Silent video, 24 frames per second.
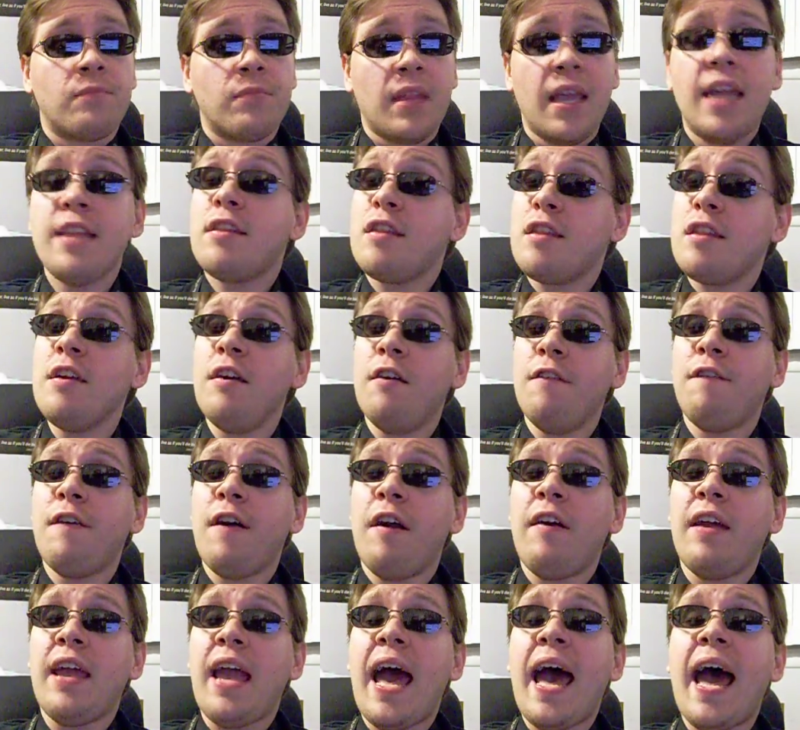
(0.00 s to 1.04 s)
It's still
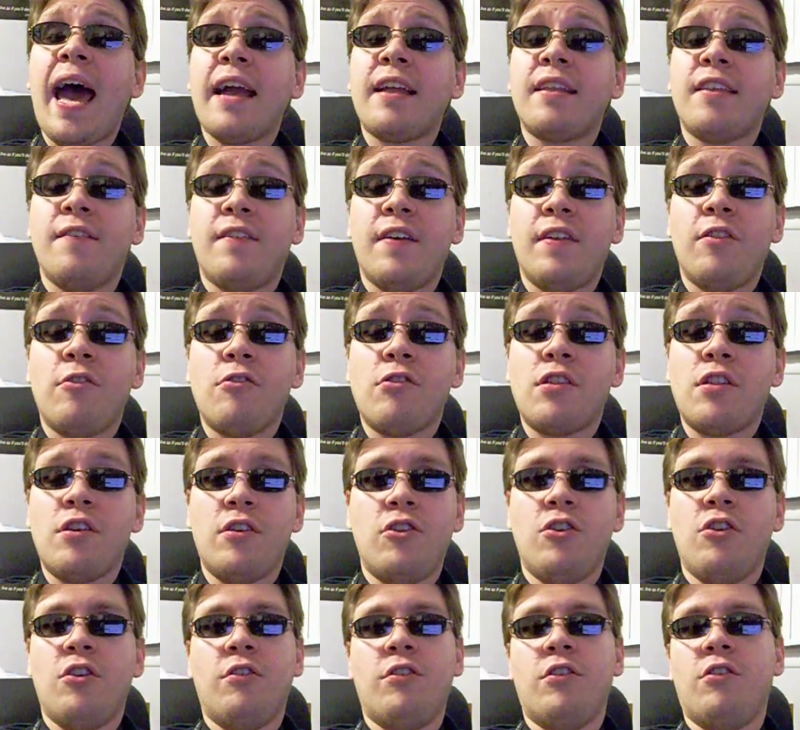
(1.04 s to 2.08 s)
very active, and
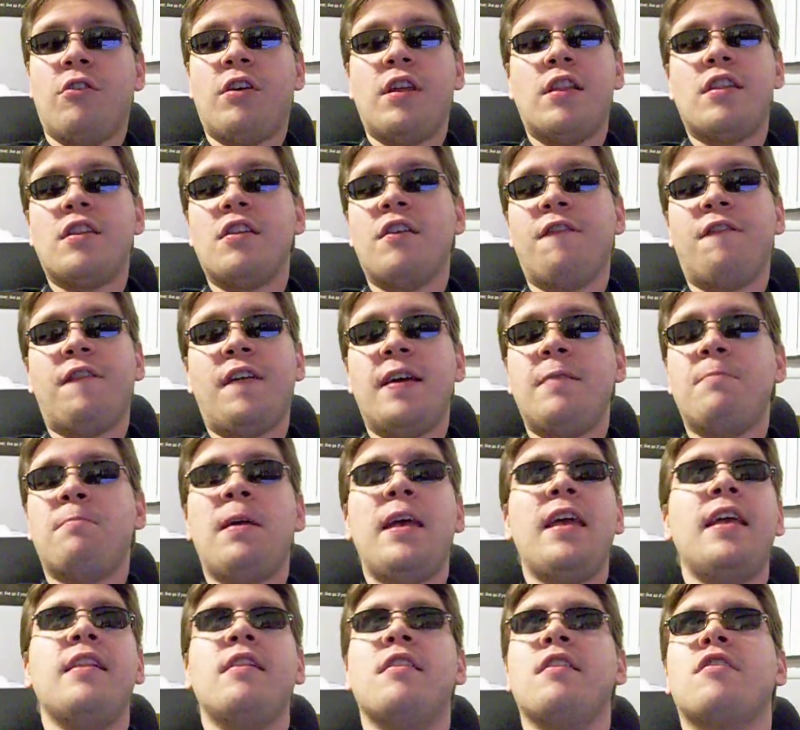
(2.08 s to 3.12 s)
you can still find
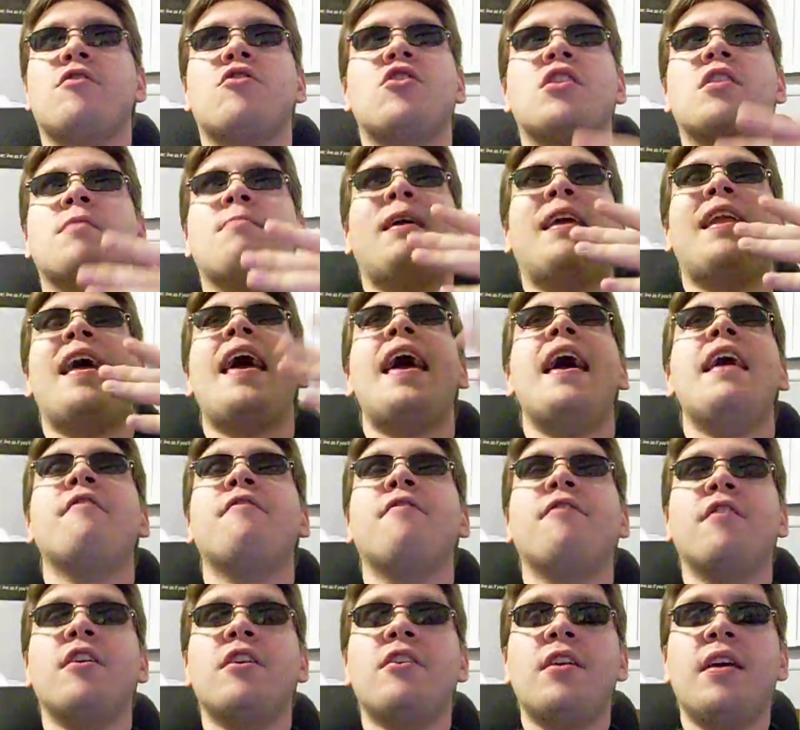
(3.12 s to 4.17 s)
pins just about
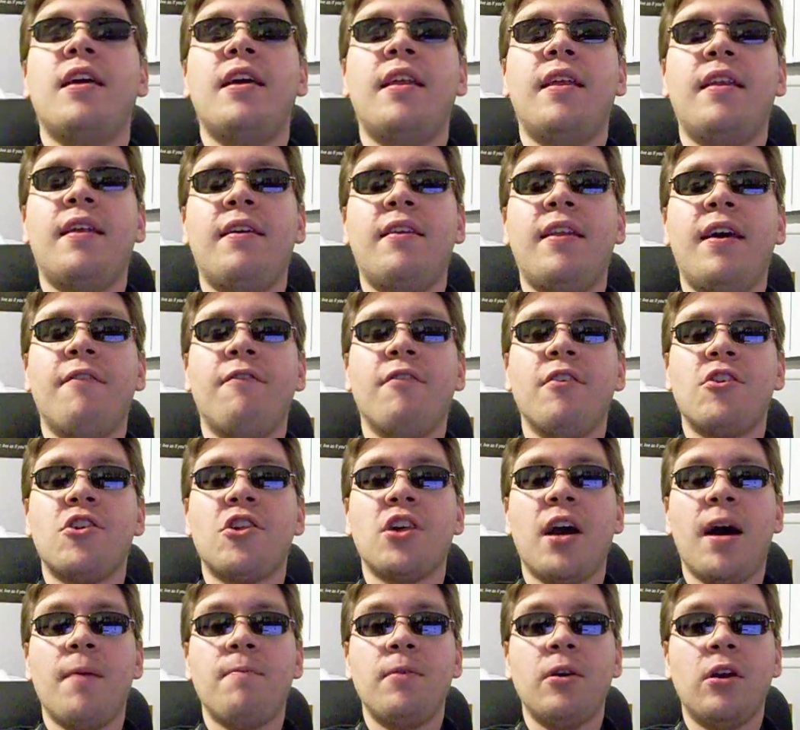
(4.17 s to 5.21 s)
in every
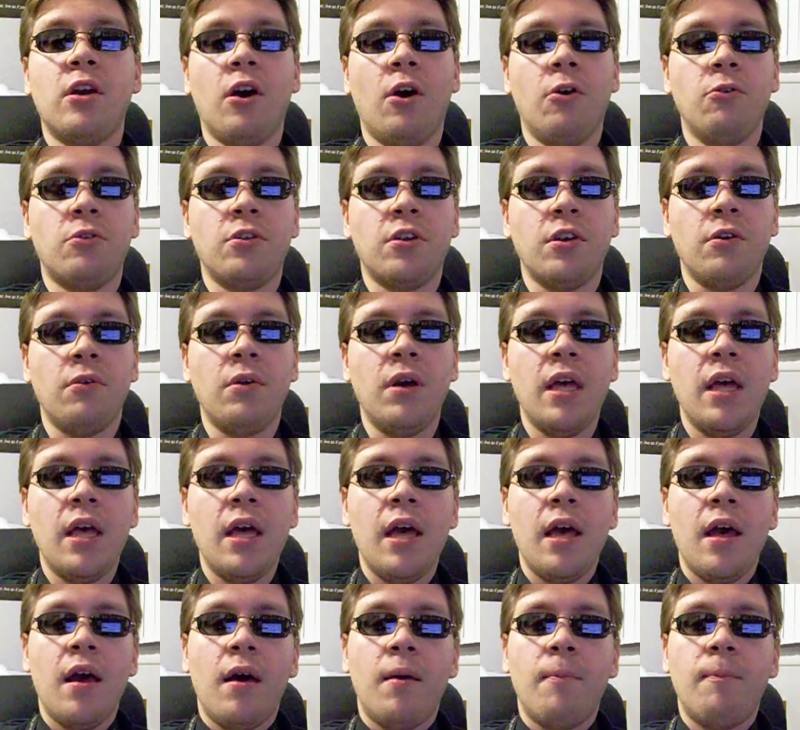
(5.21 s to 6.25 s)
shop you go to,
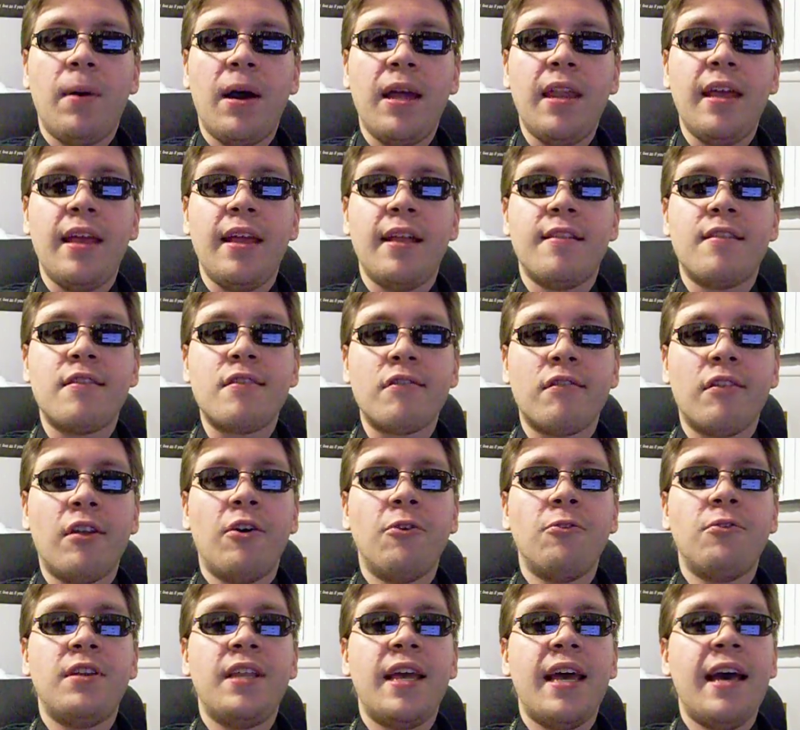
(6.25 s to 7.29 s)
but it's
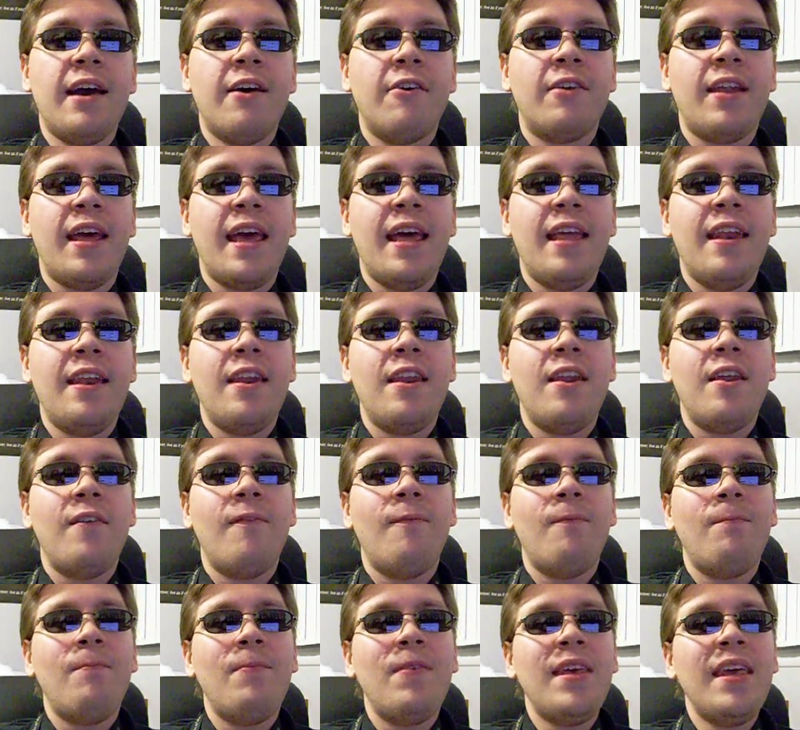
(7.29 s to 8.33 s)
slowed down. And
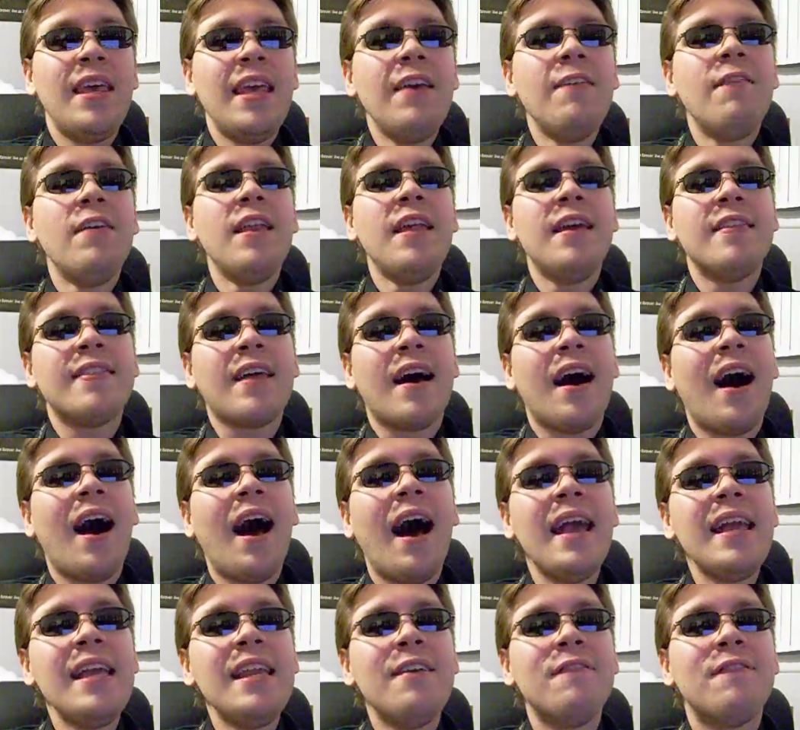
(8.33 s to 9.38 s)
even at the
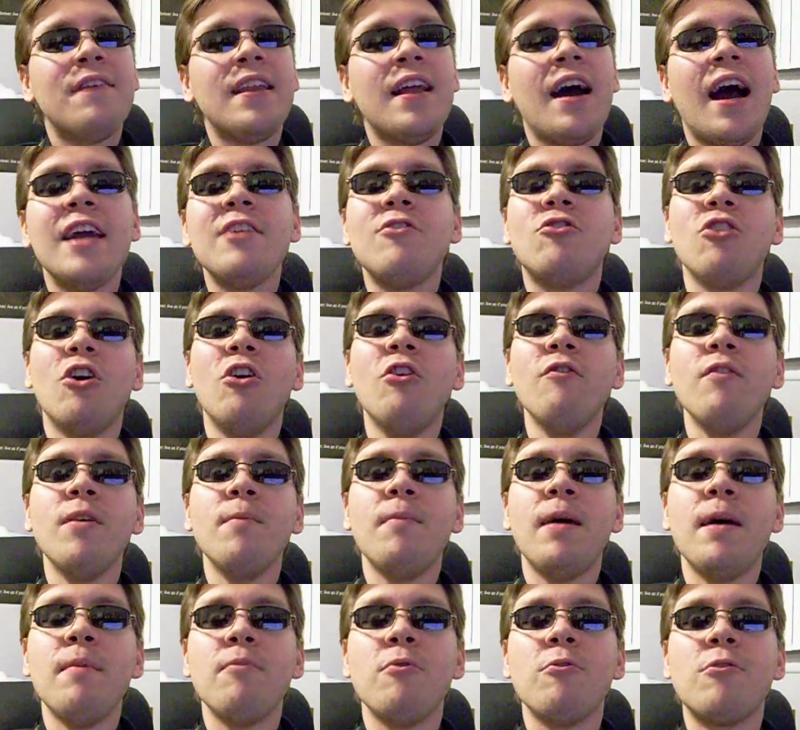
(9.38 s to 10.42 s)
height of it, I don't
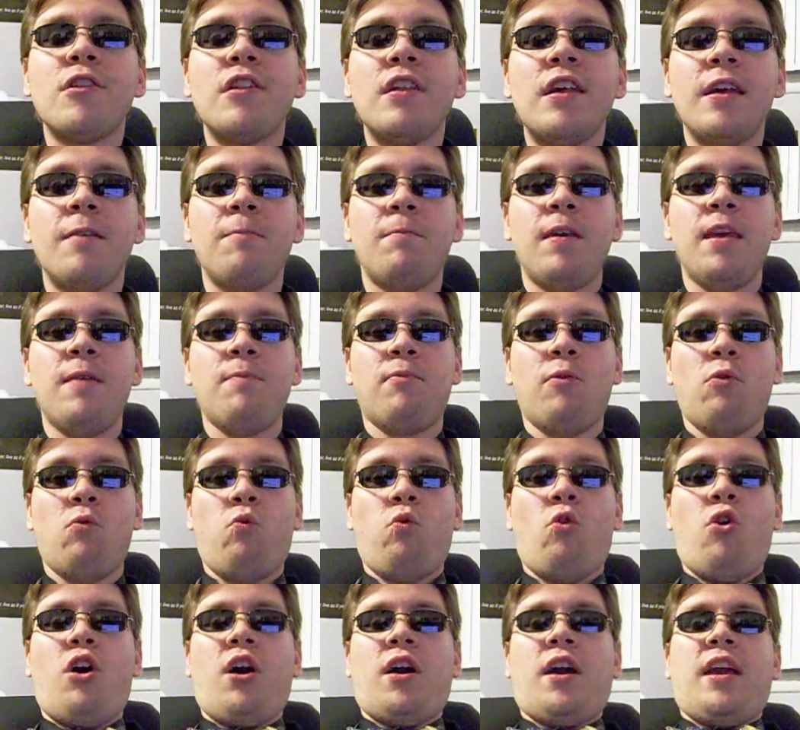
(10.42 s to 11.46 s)
remember seeing people
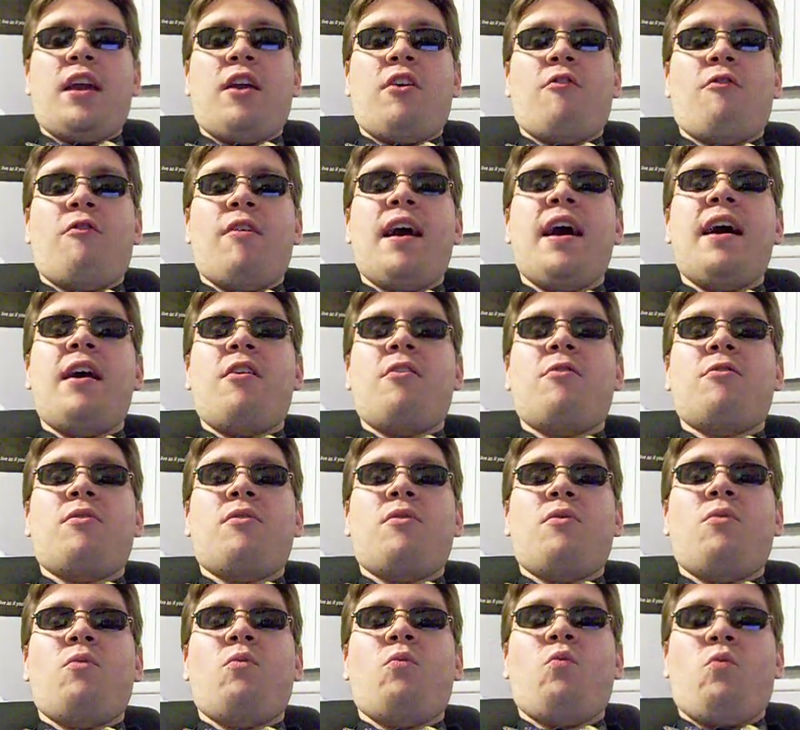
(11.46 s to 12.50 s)
walking around
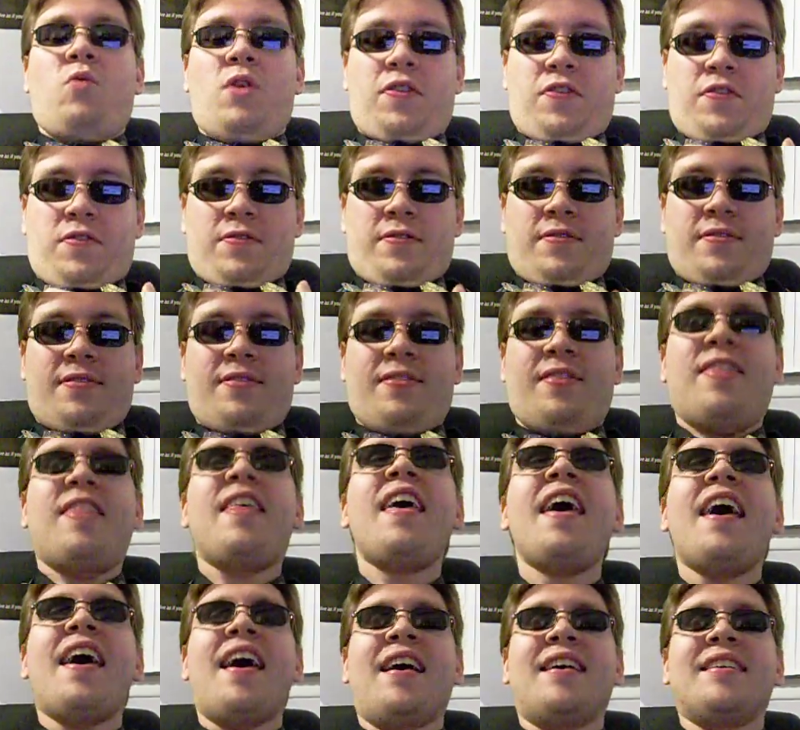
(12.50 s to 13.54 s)
with
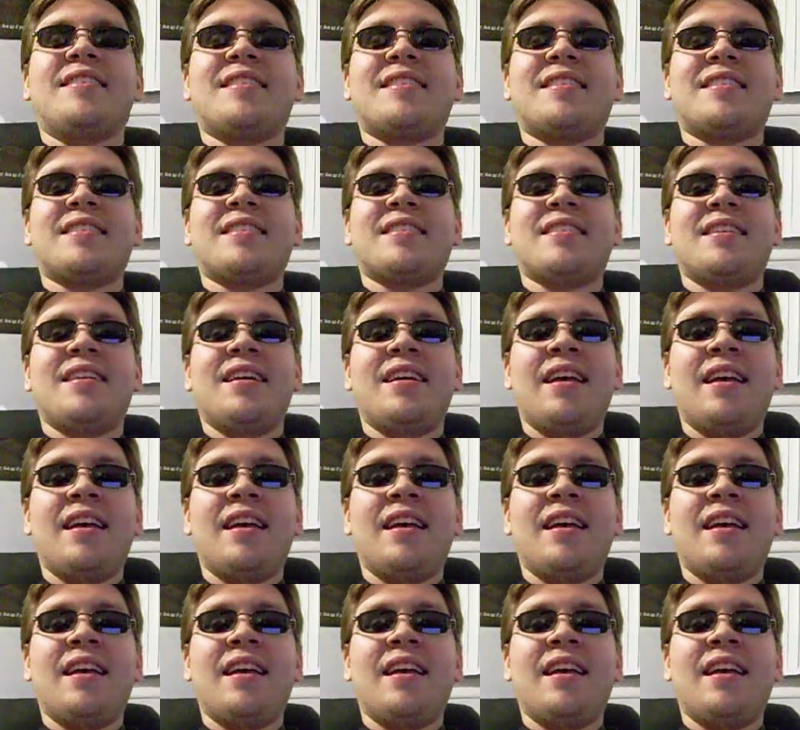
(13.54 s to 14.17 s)
this.